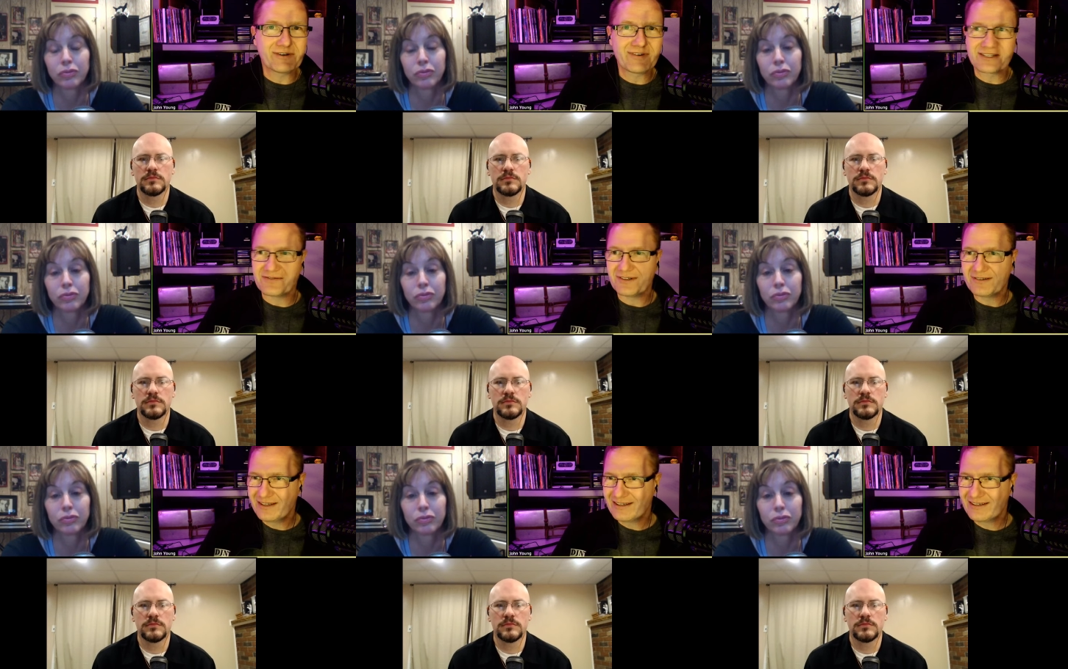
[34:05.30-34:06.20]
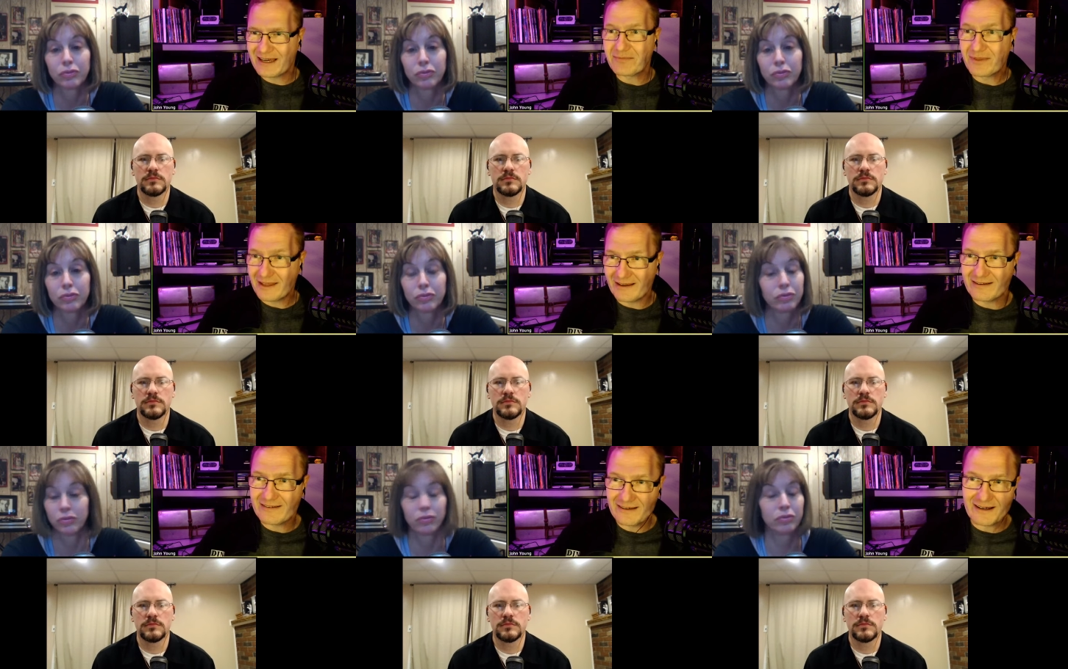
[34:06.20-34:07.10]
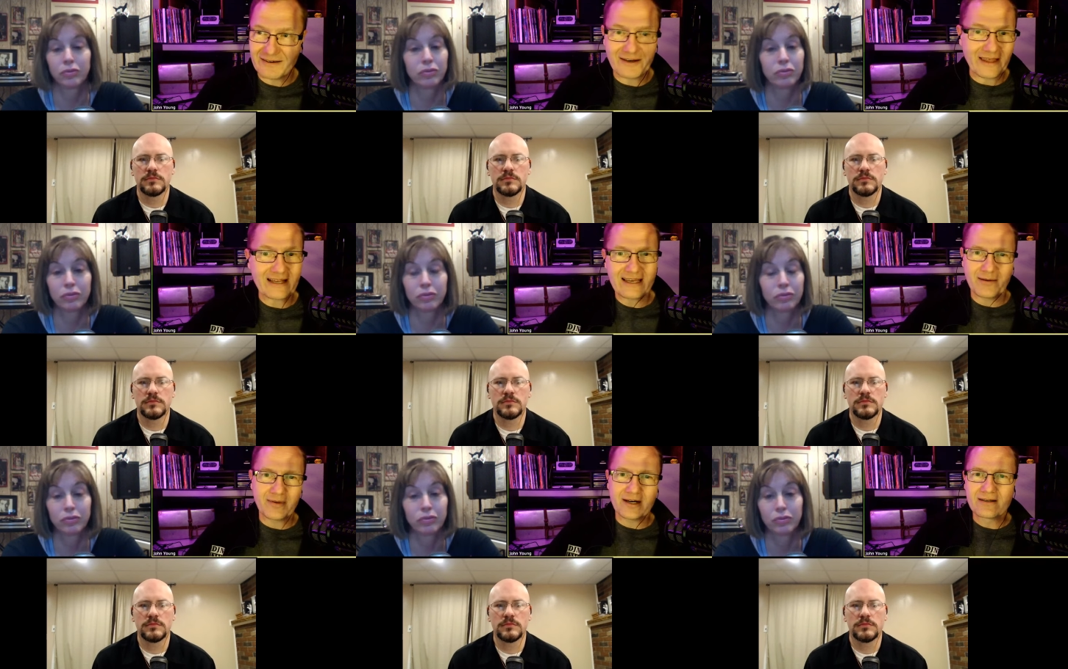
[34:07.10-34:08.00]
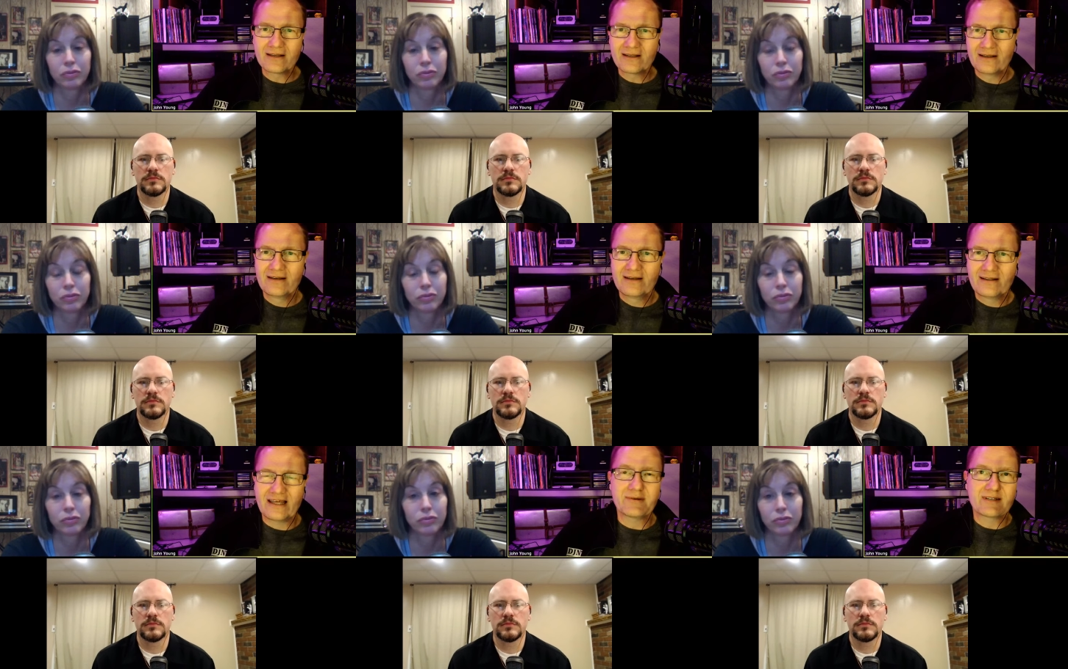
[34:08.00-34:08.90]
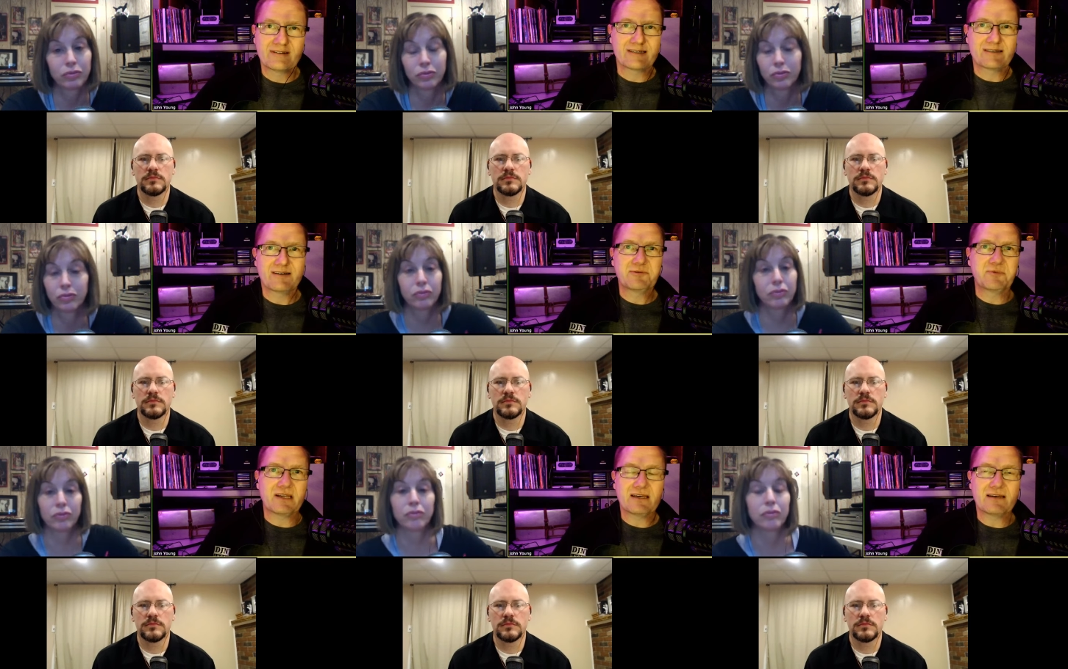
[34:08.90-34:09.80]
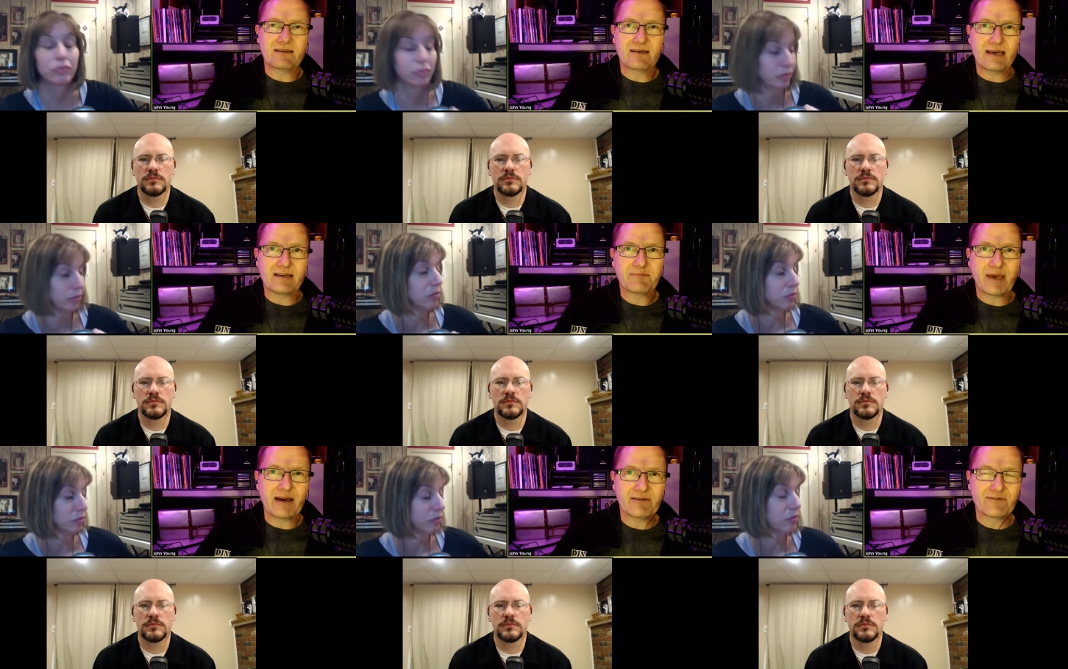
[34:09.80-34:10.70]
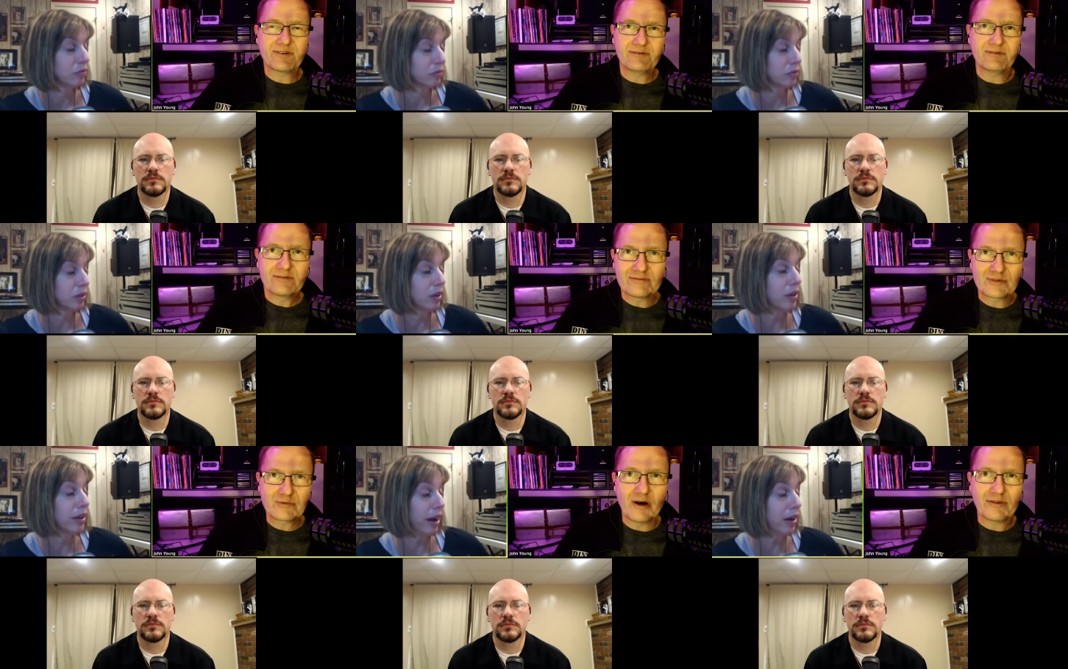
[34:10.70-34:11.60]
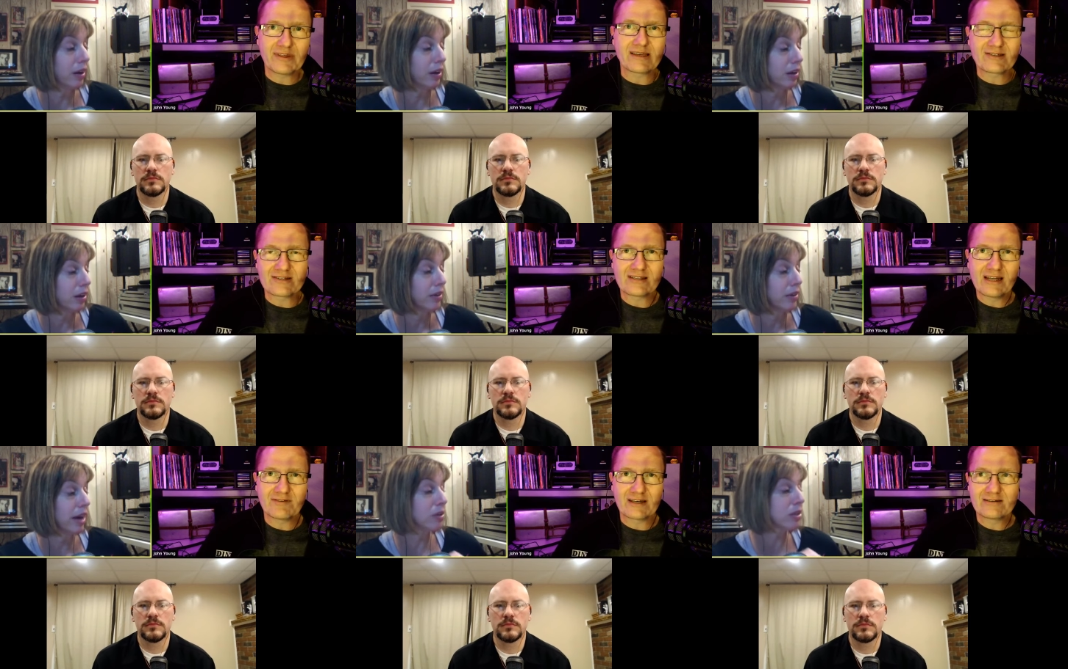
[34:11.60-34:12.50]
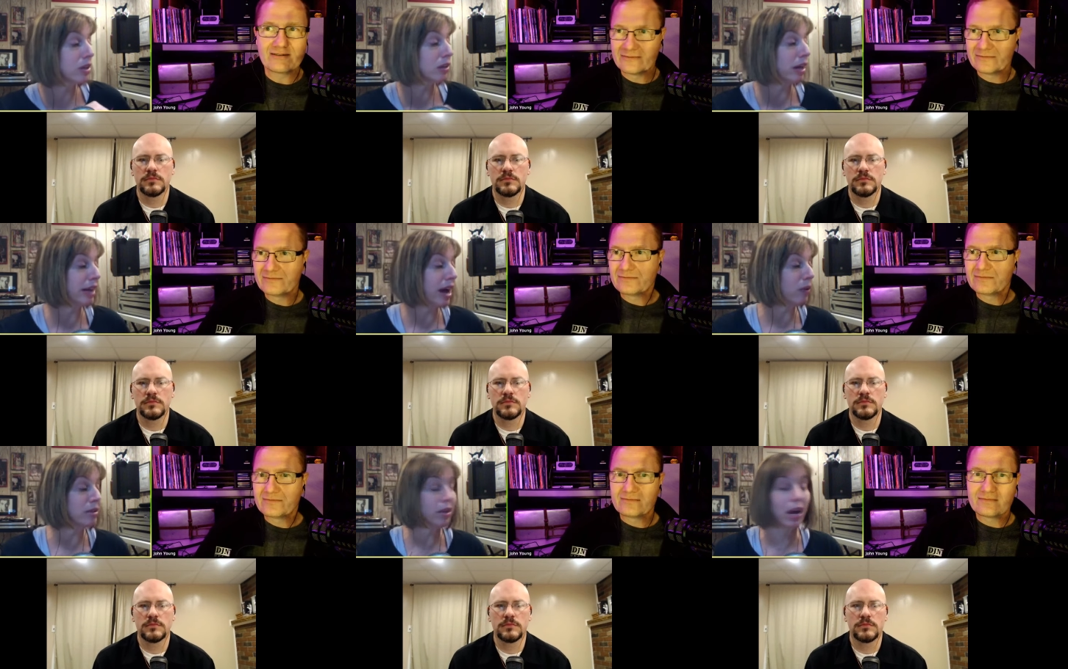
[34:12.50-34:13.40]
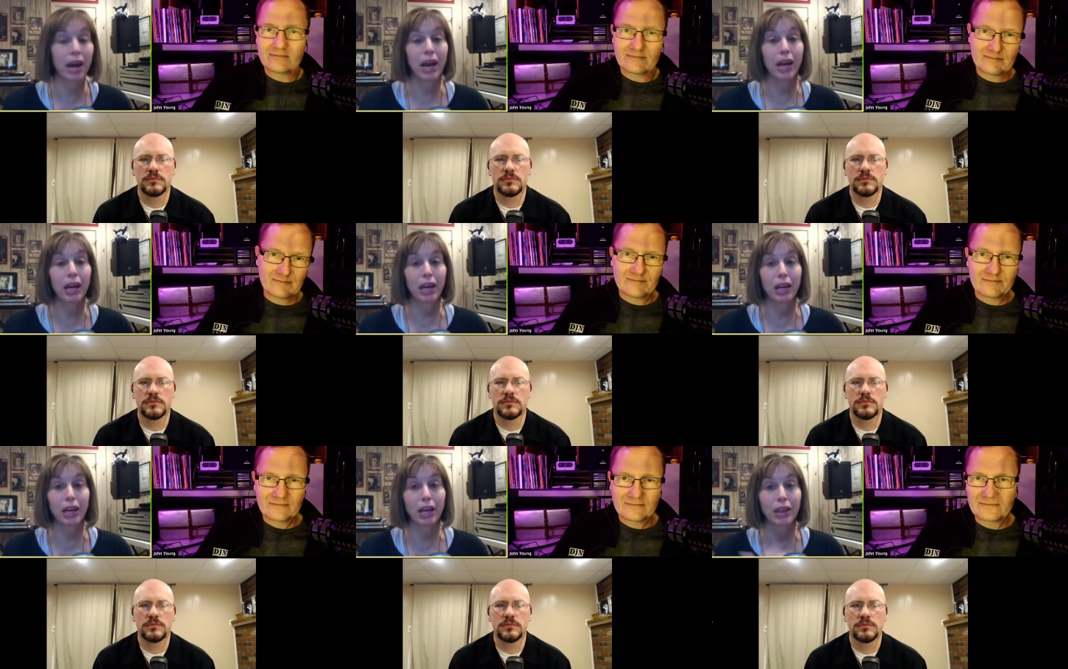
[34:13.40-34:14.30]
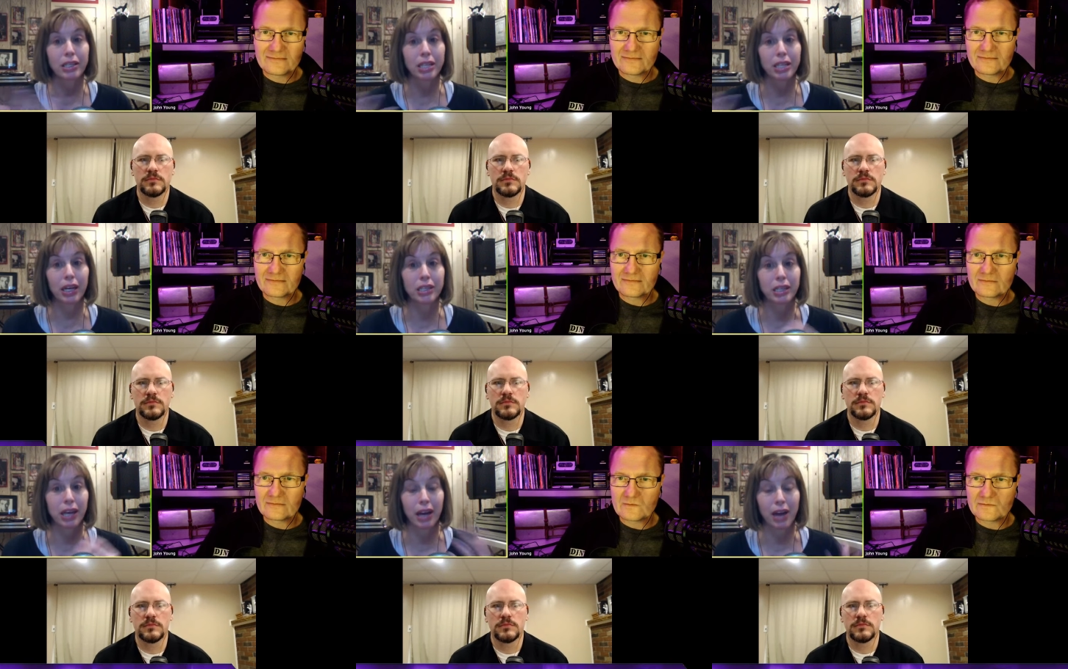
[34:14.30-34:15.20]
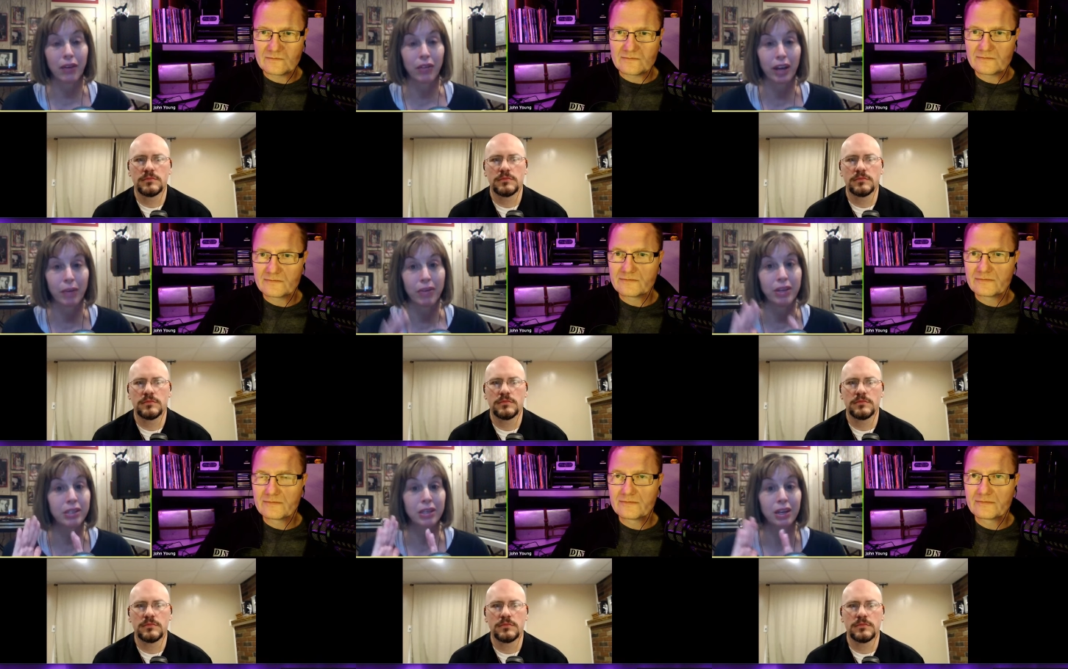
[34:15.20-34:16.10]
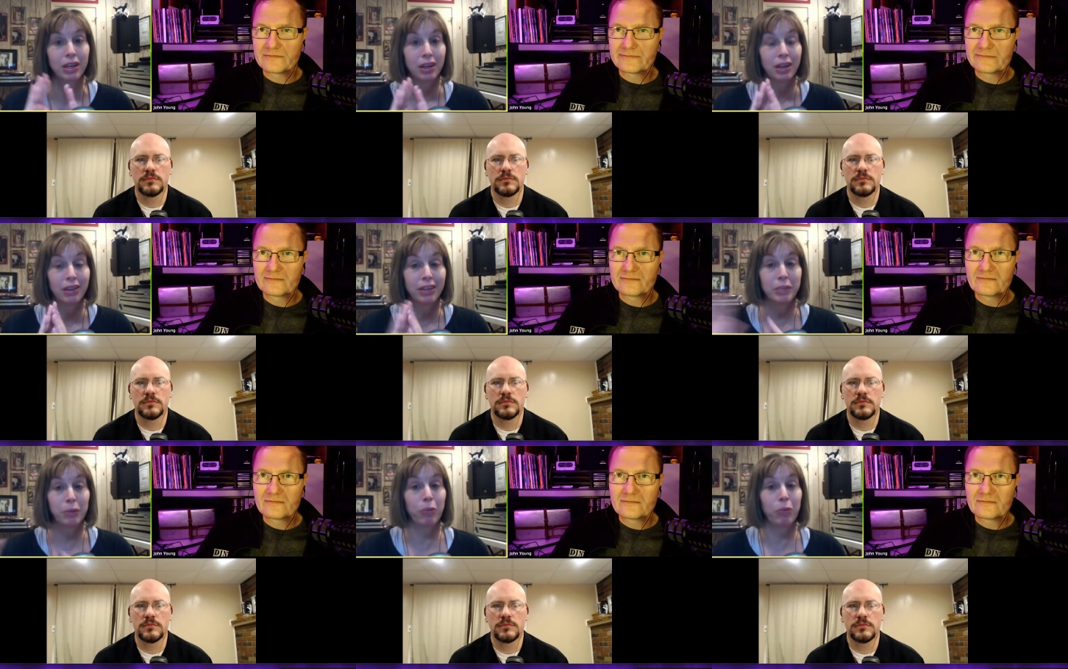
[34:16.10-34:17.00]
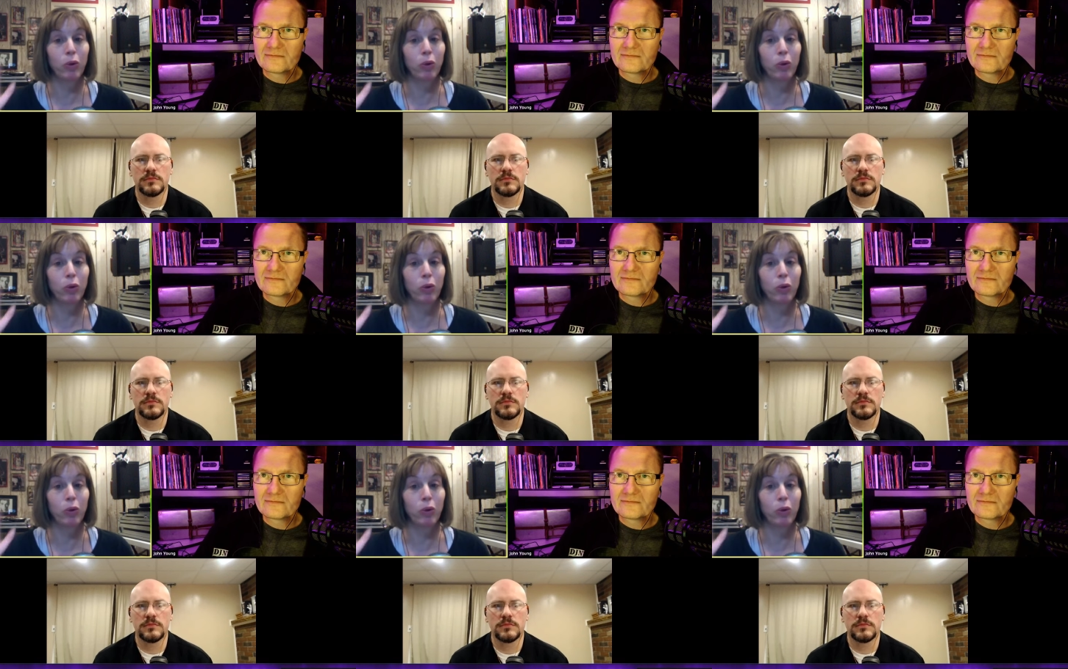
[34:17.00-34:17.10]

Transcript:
Speaker 1: Festival type thing, uh, how that came about. That was collect all the money and, and pay out a few
Speaker 2: yeah. small things. Just so that, that was cool. That was like, get the tickets, get everything. I mean, this, these people weren't